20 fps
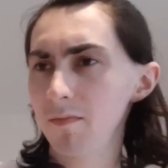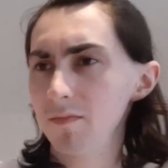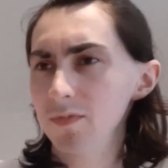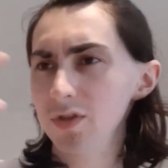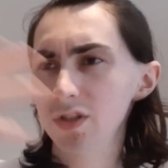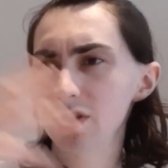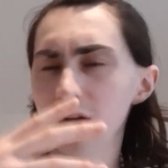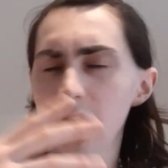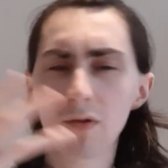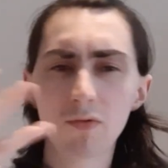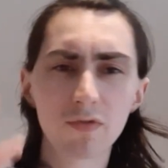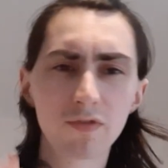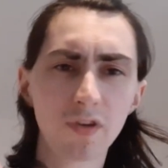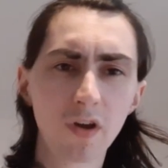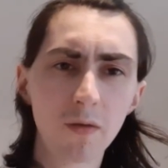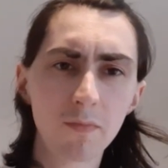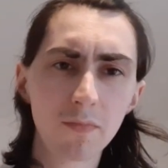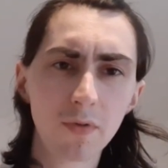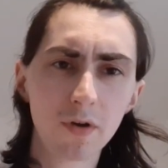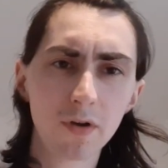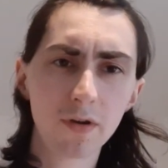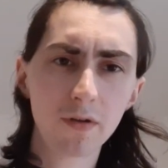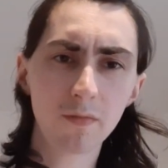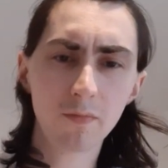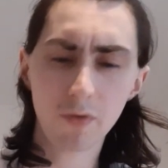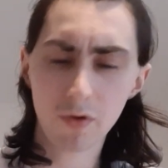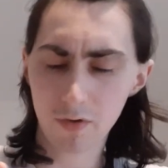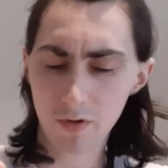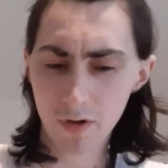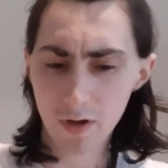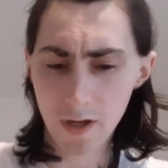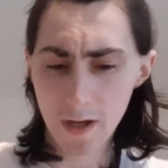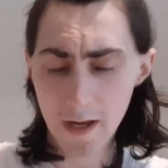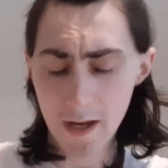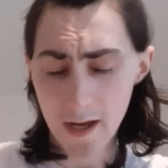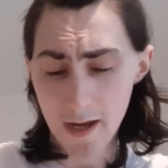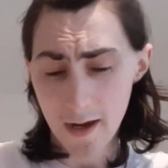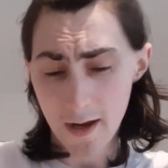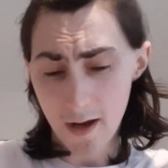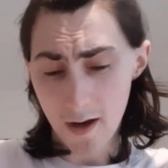She's like all sunburnt and whatnot.
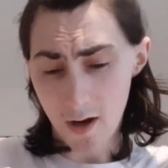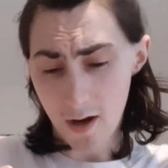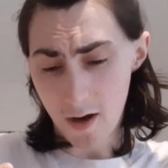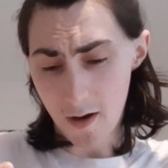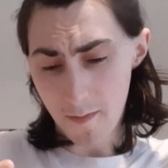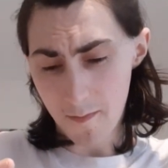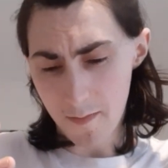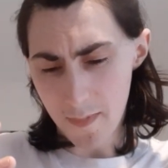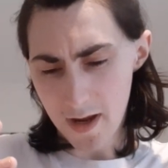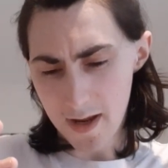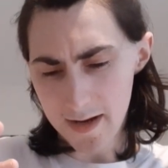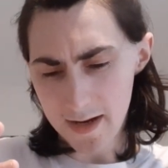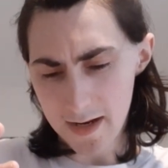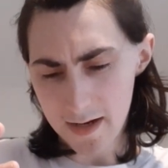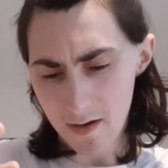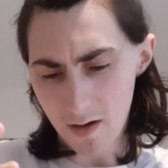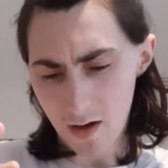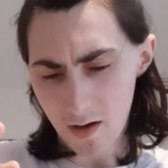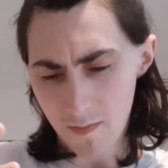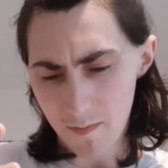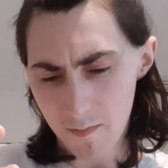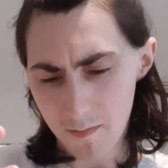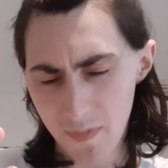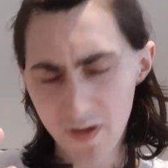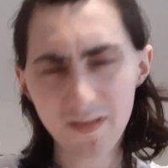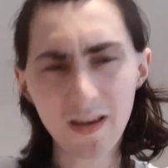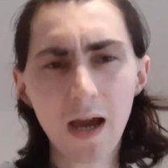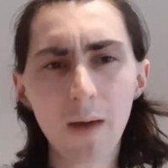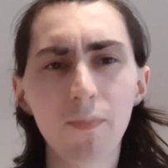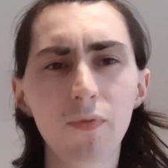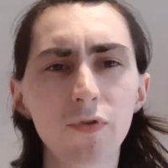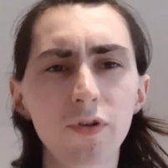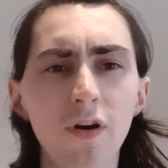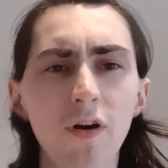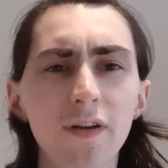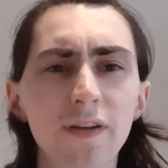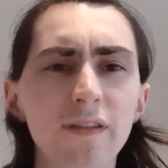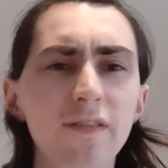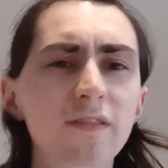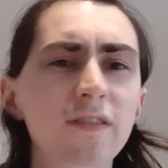And then Miss
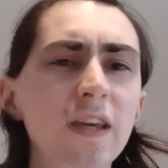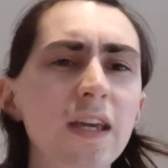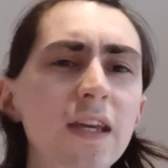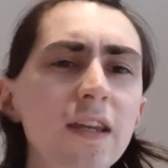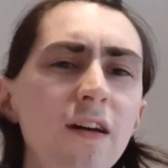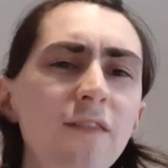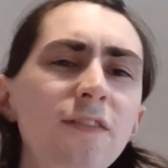Appleyard is seen,